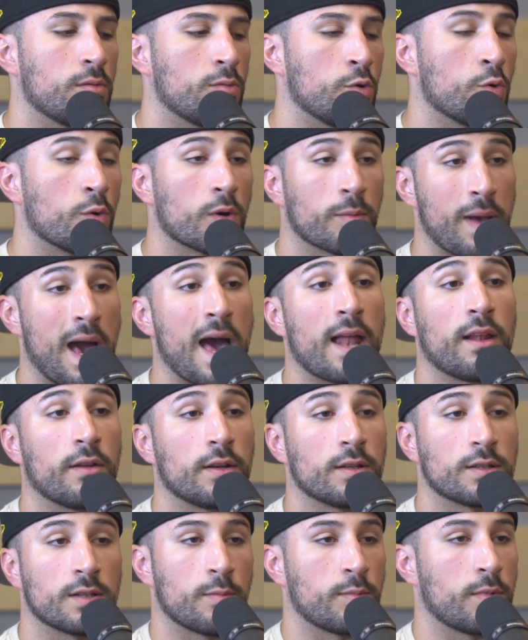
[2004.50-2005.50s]
were
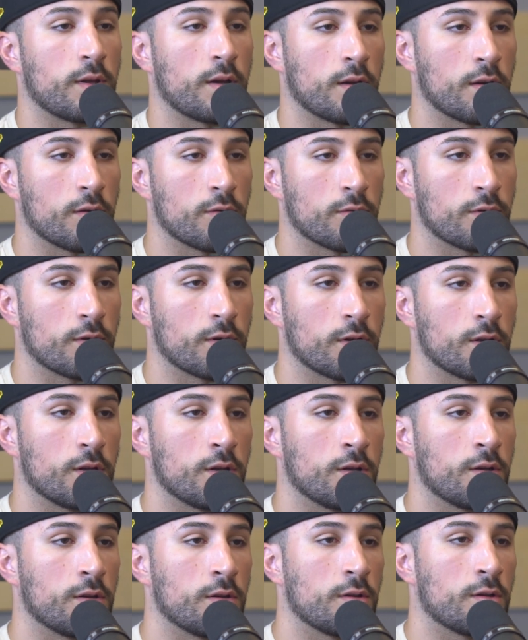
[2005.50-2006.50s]
battling something, or
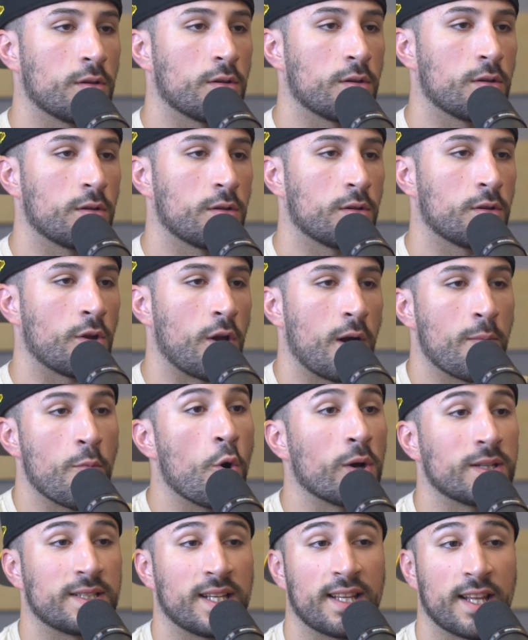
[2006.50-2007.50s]
you know, I'm
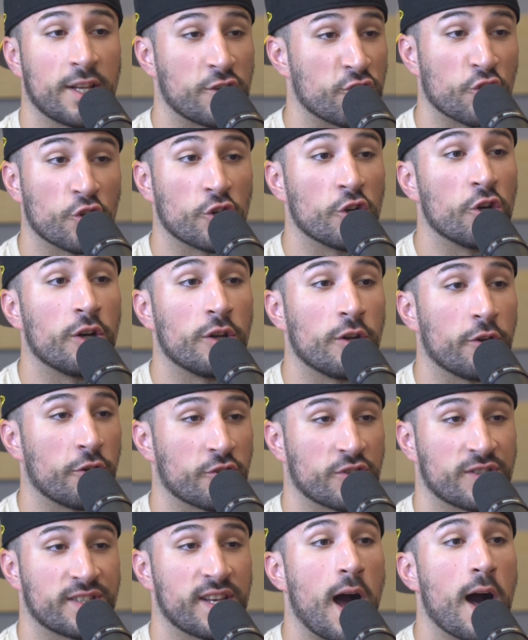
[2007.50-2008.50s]
always thinking that you're good or
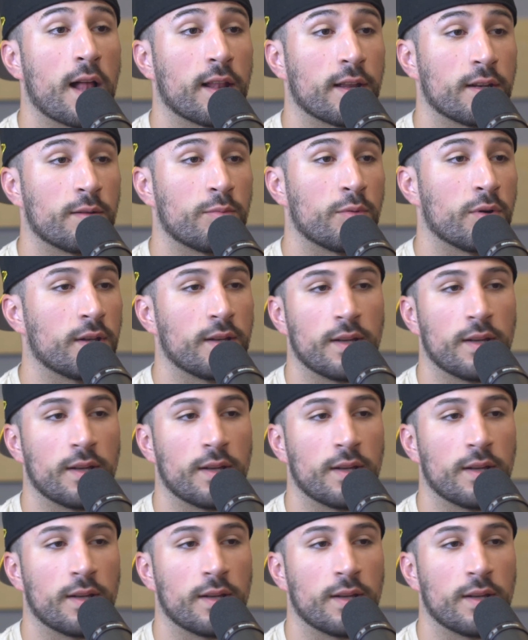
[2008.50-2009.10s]
you're solid, but